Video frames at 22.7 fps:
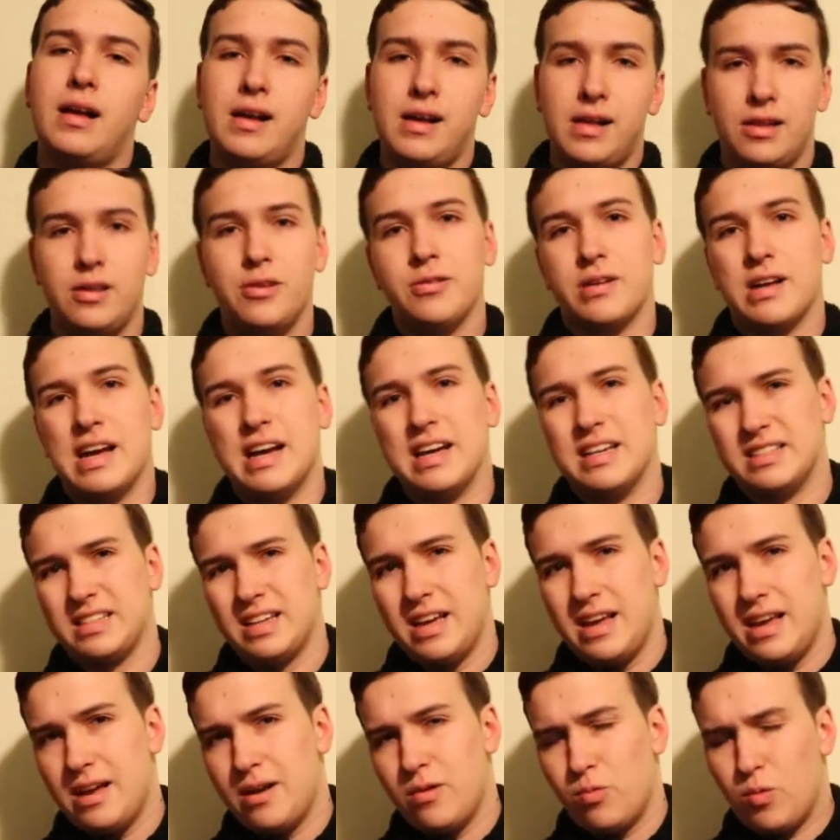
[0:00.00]
Hello guys,
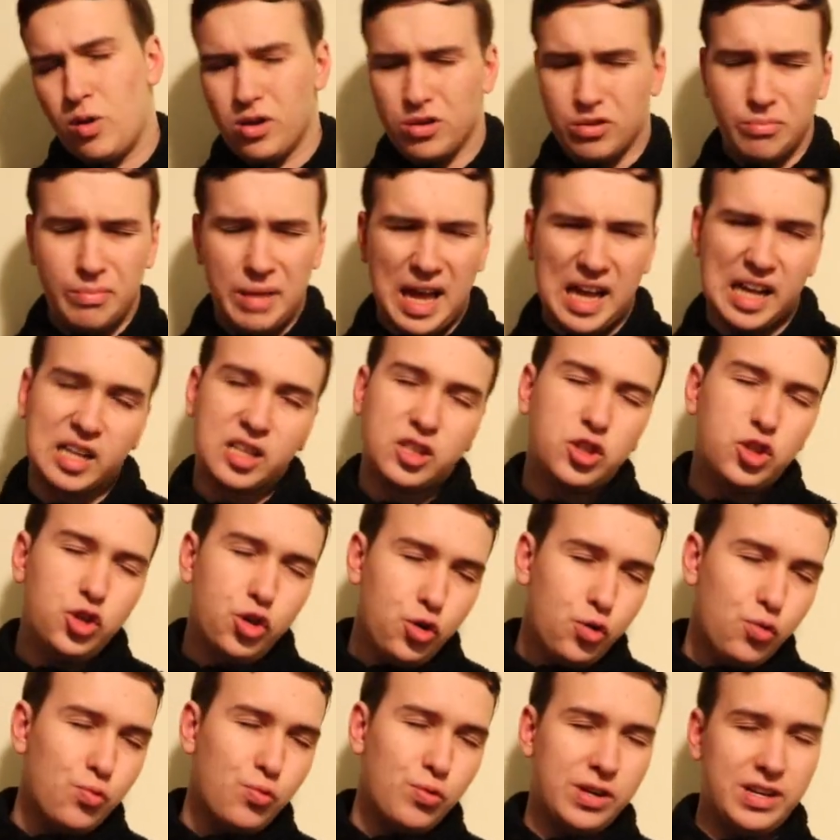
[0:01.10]
and welcome back
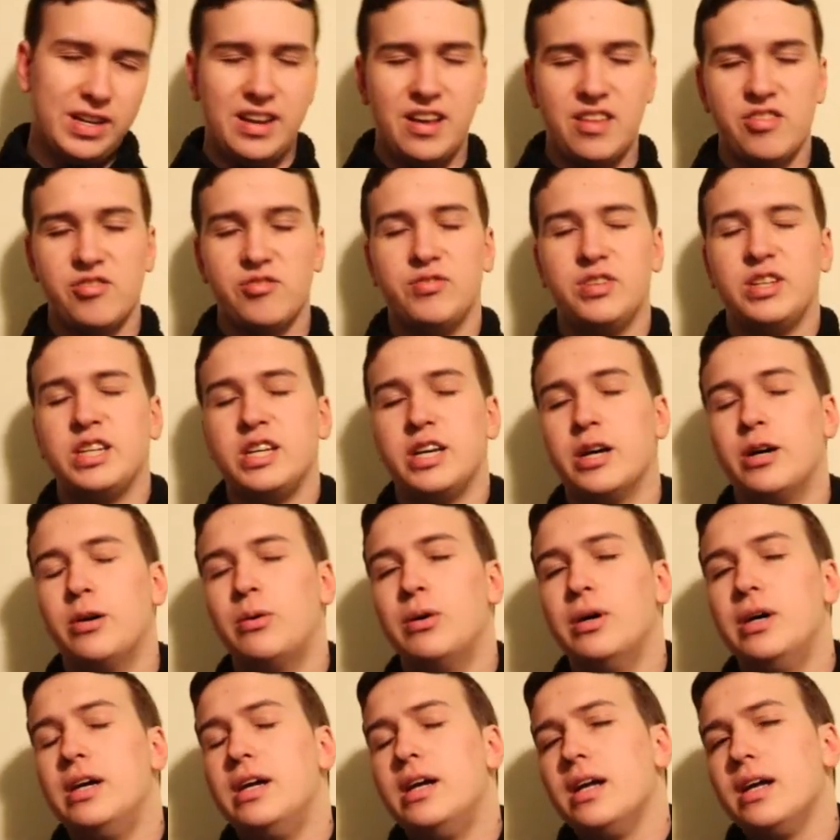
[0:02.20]
to another video.
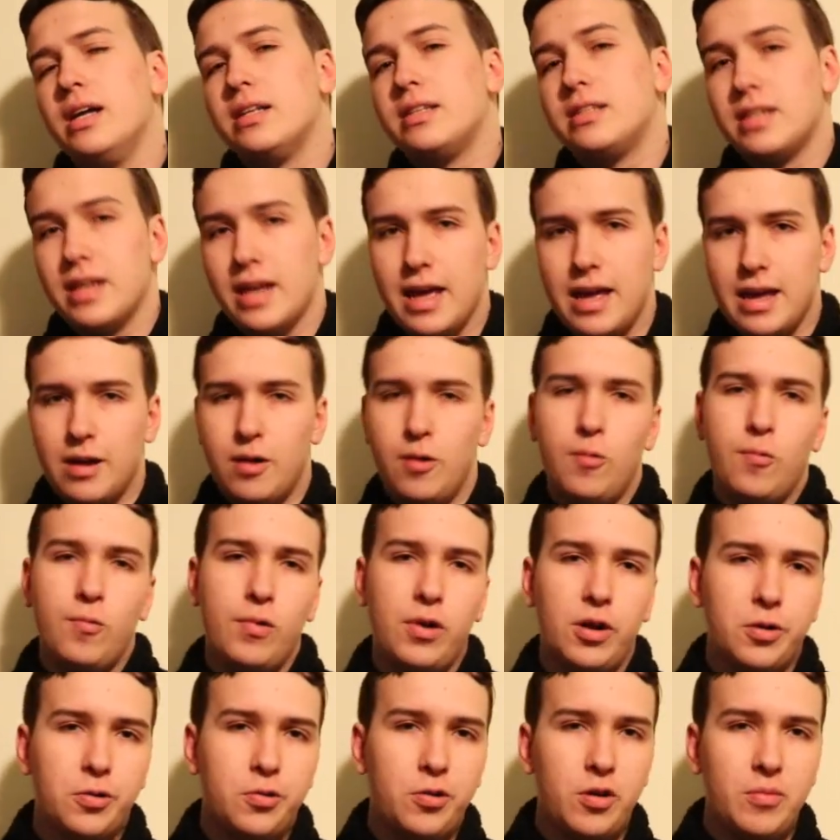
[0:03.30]
Today
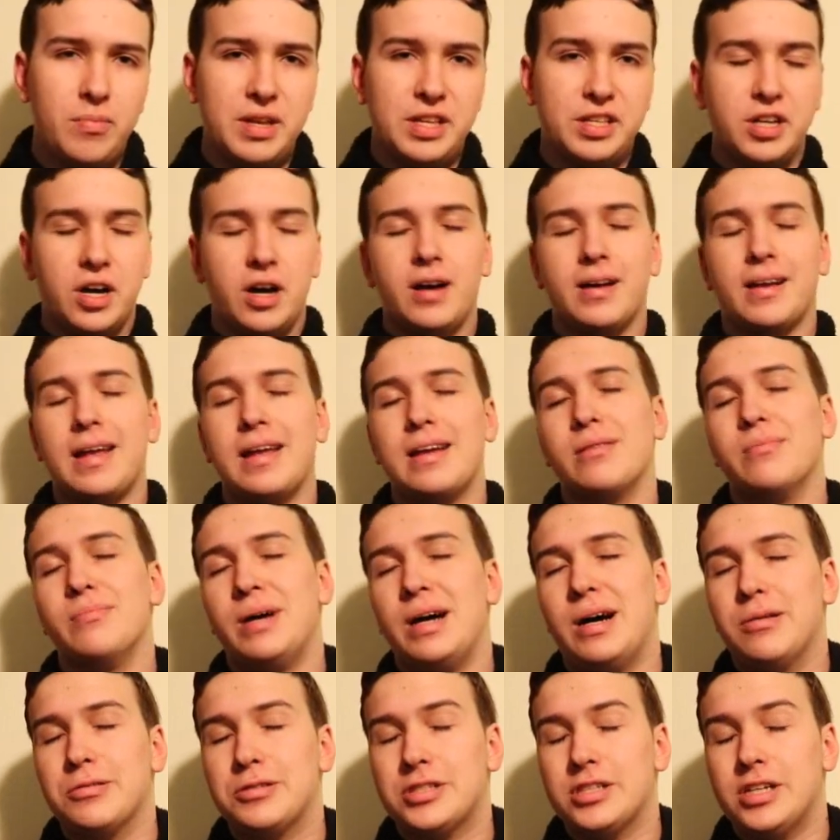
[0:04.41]
we are going to be talking
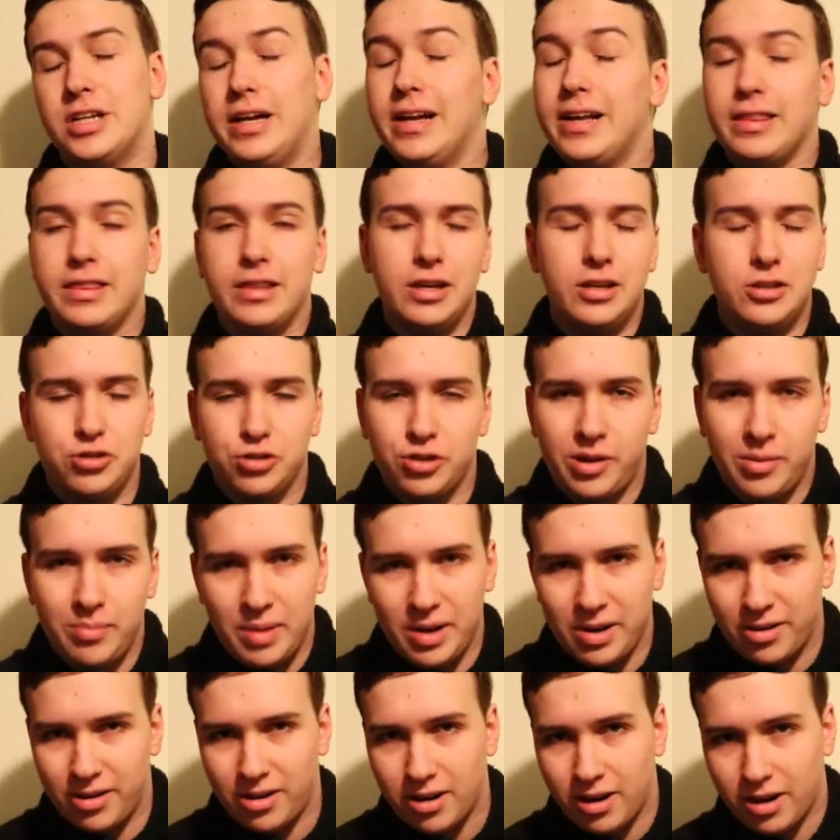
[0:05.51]
about the Dream
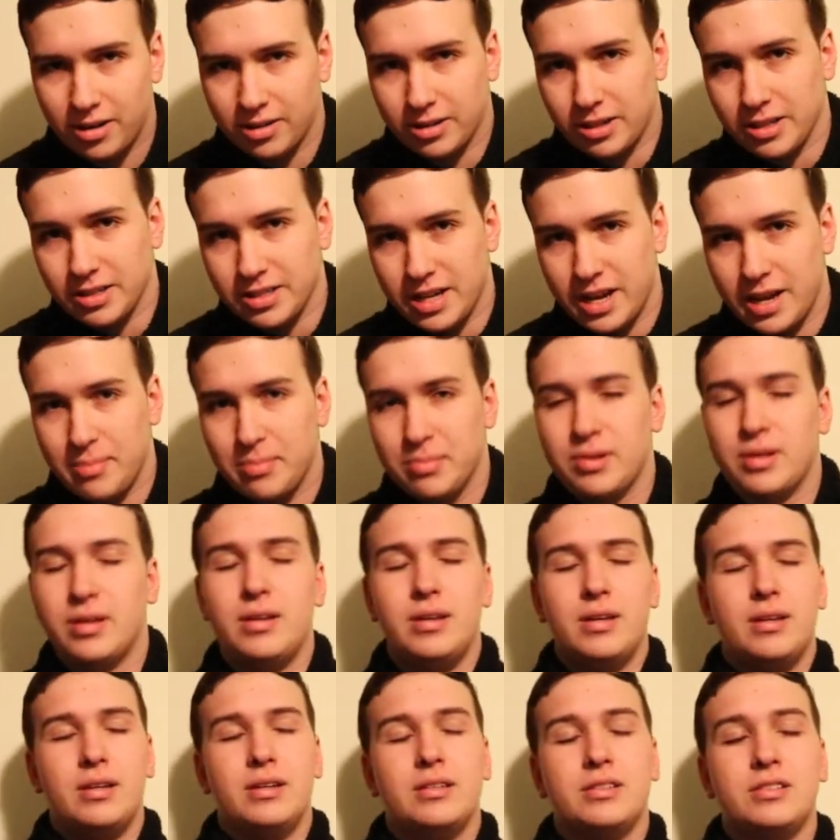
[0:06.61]
Mirror archetype.
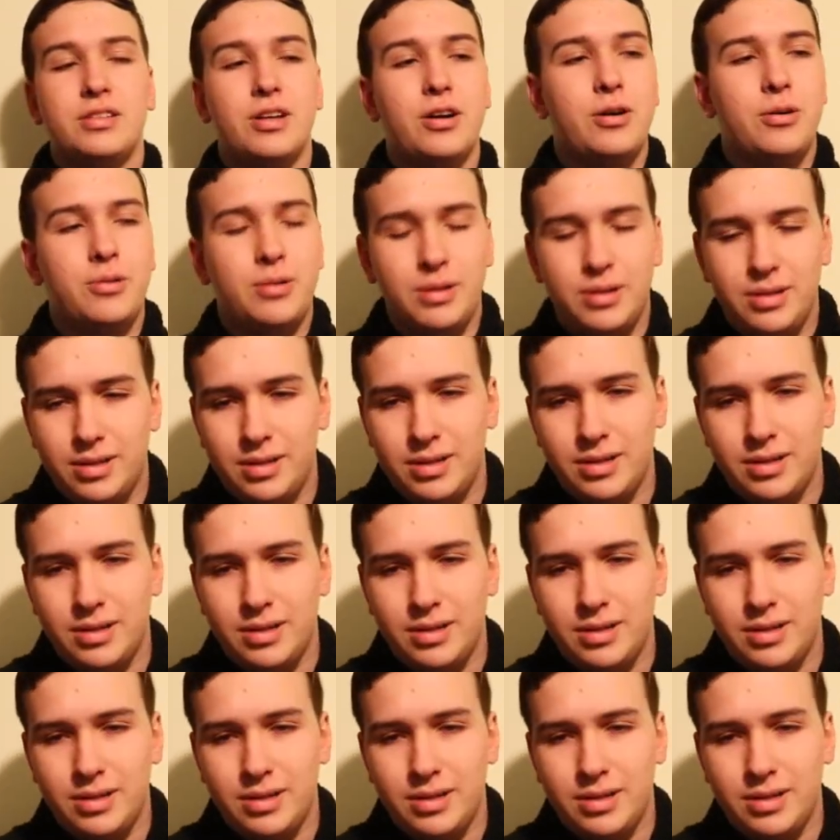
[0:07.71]
So